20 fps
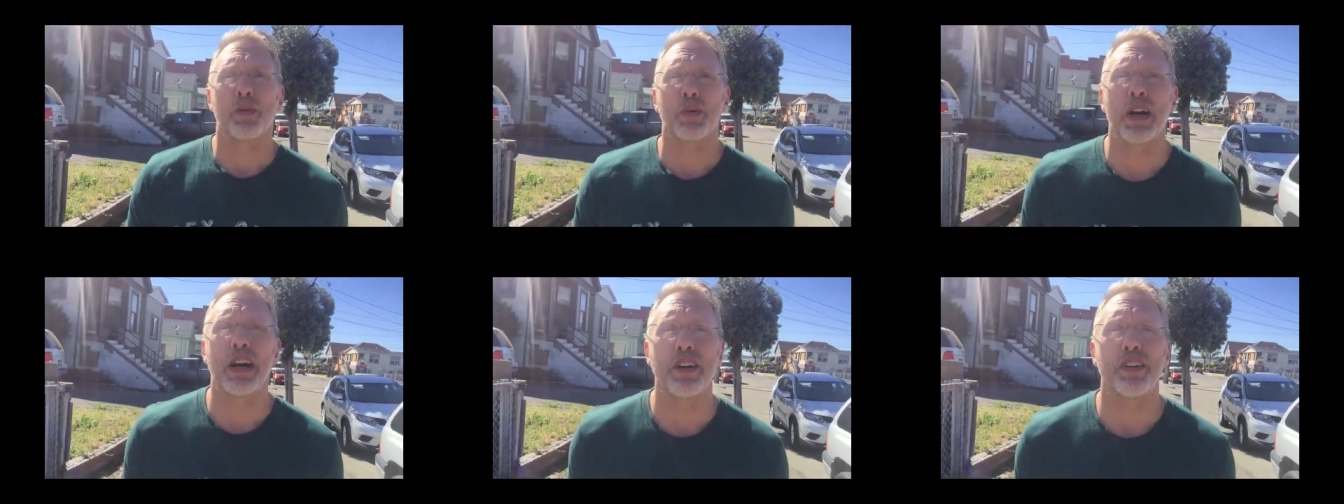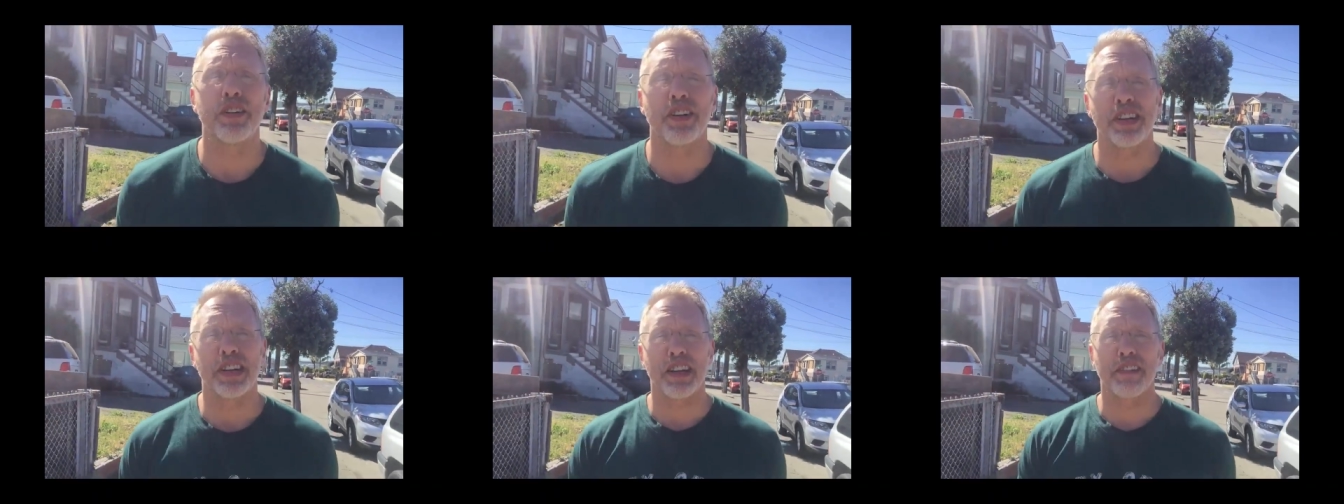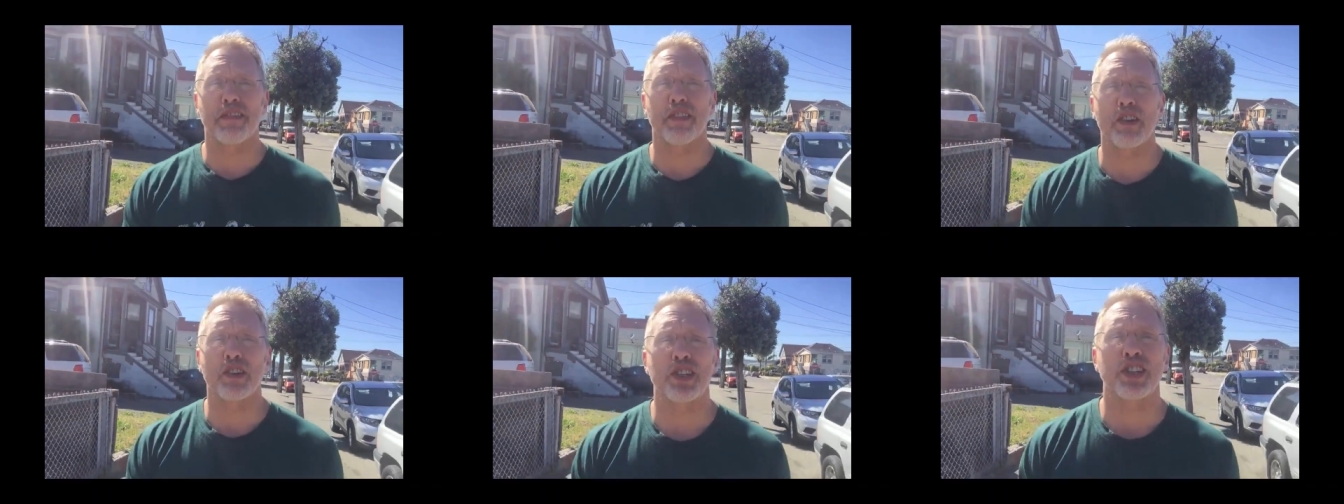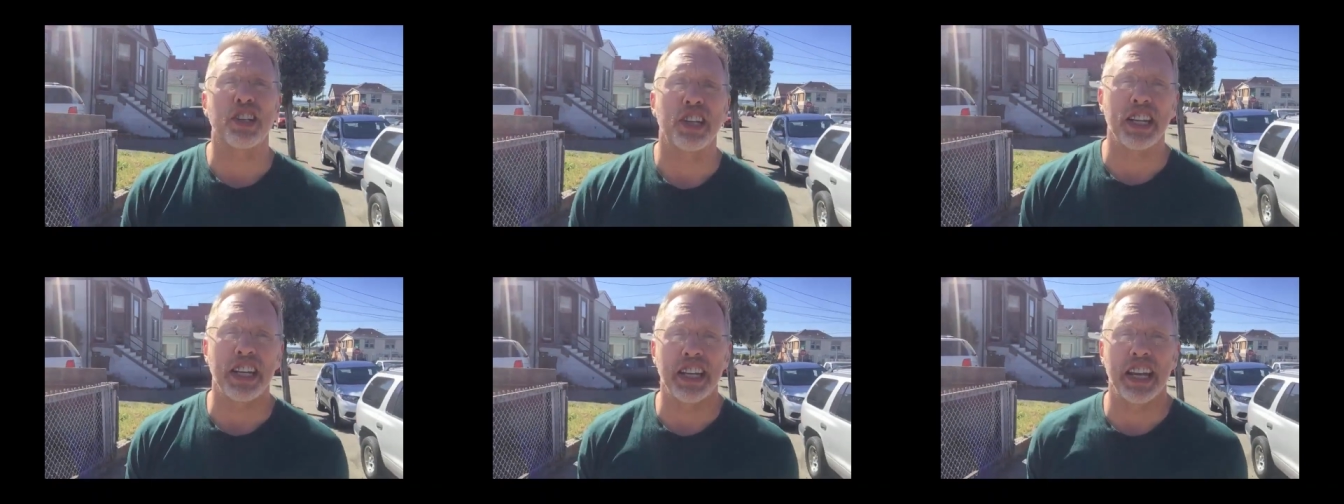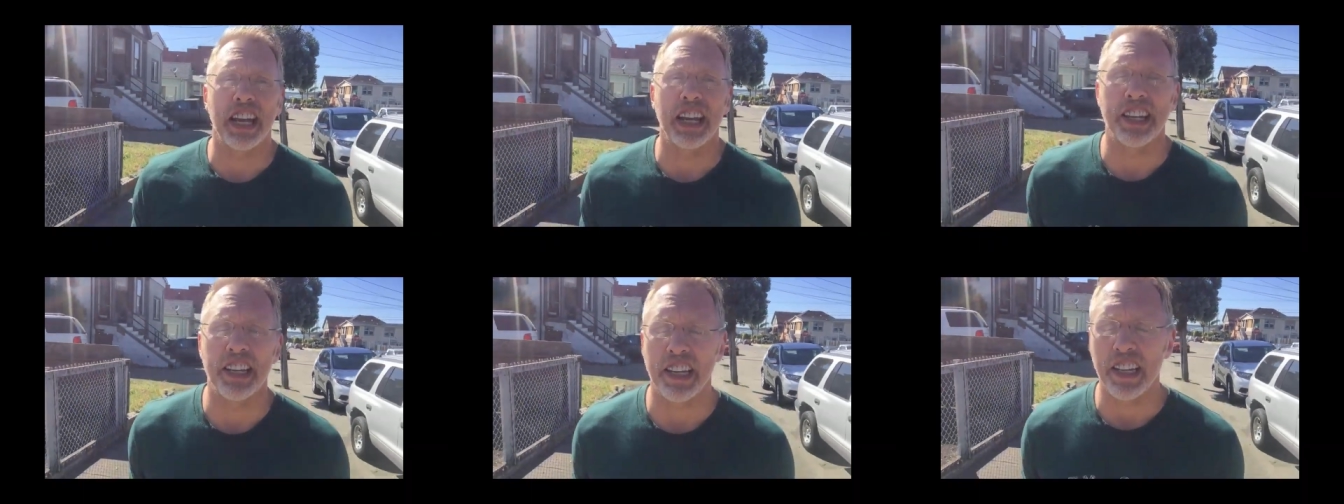around
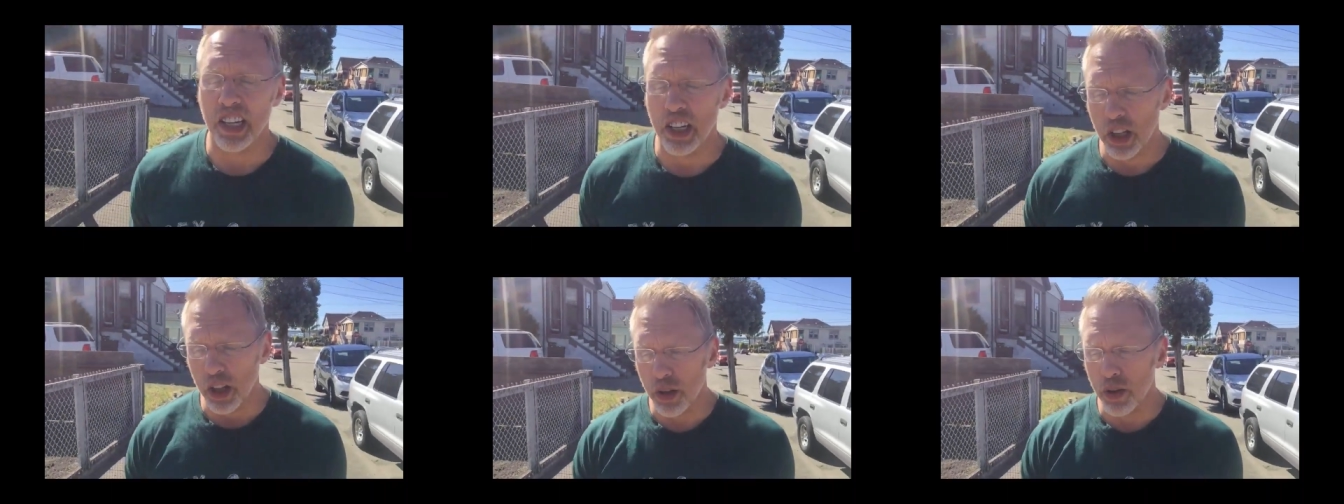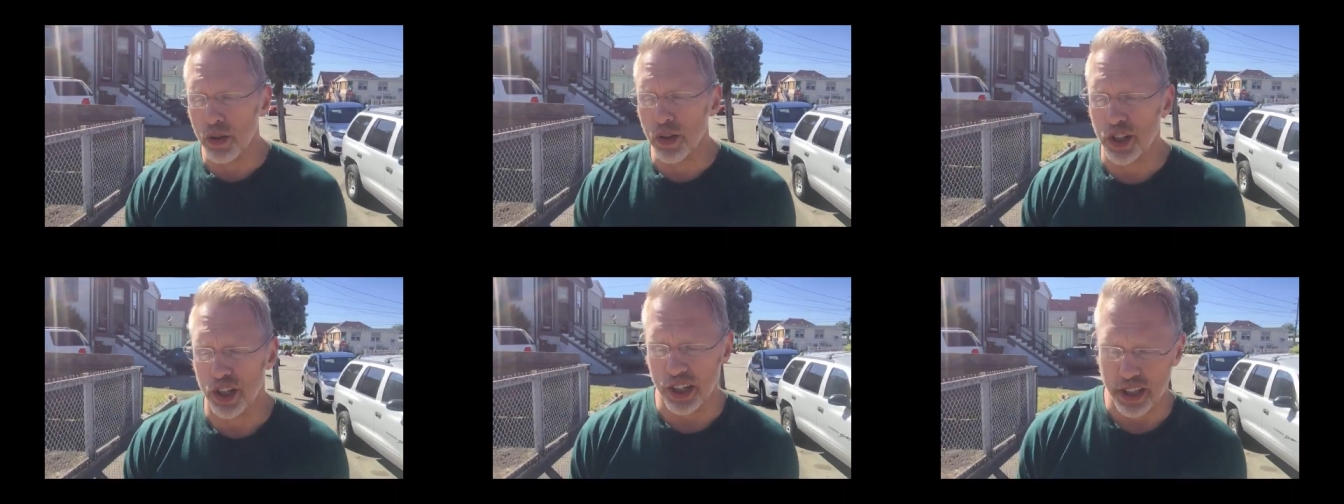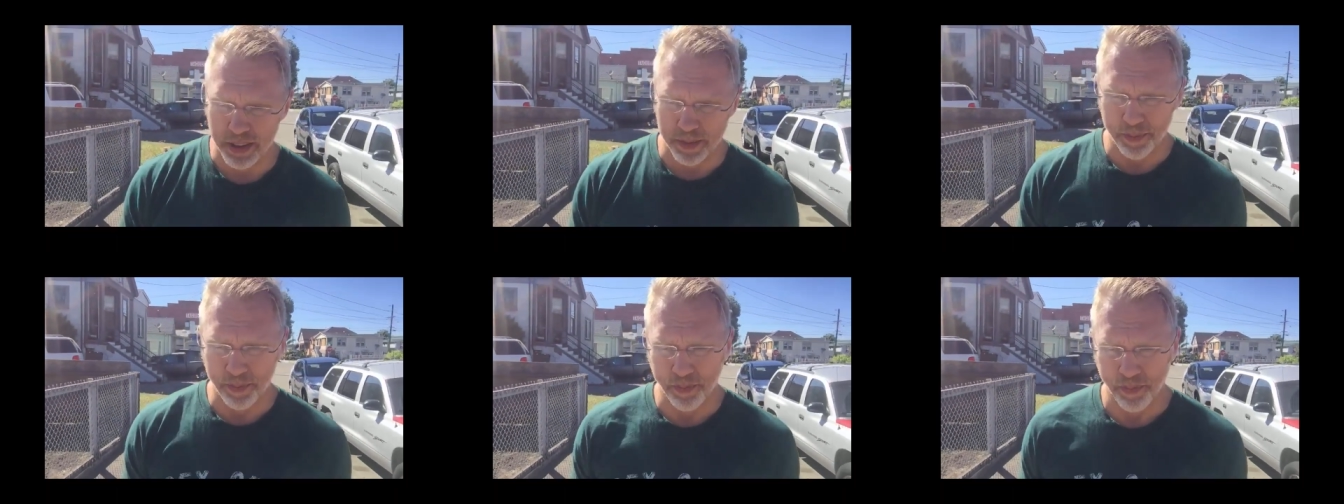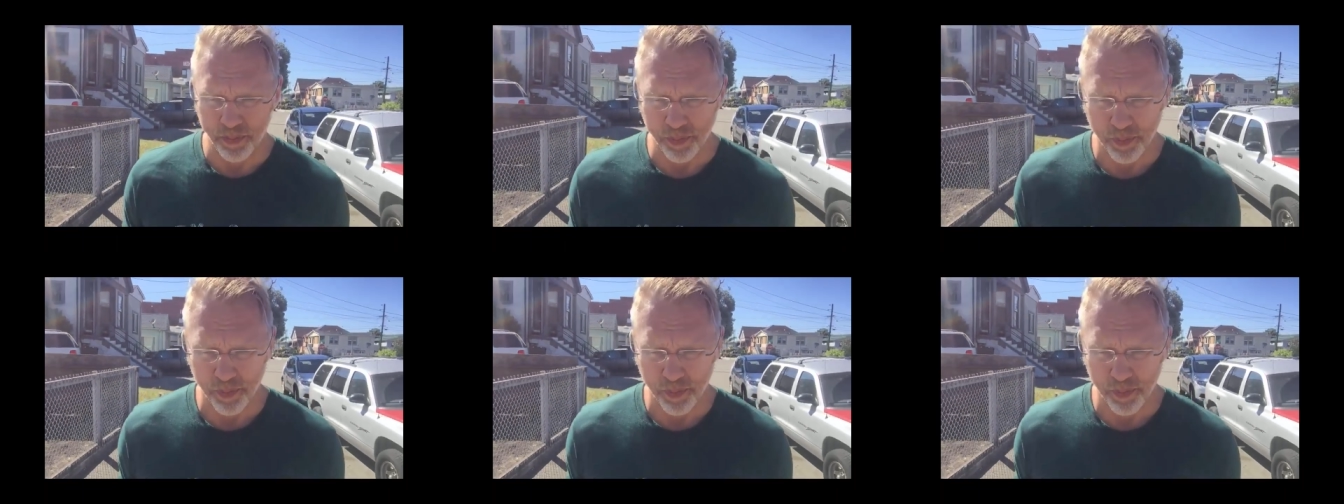diversity and inclusion.